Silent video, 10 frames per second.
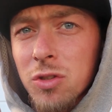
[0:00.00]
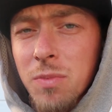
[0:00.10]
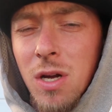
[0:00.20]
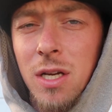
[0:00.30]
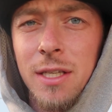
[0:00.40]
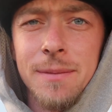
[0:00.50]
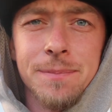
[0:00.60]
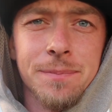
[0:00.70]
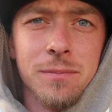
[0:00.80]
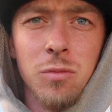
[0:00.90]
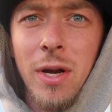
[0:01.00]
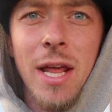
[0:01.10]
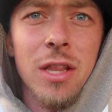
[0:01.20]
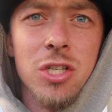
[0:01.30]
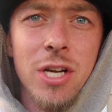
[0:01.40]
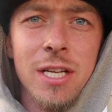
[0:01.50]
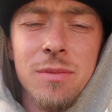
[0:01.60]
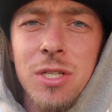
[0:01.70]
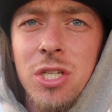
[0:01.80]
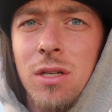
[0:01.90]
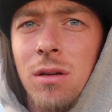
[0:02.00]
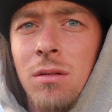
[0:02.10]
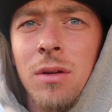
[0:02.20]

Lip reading: sprocket, right out of the transmission.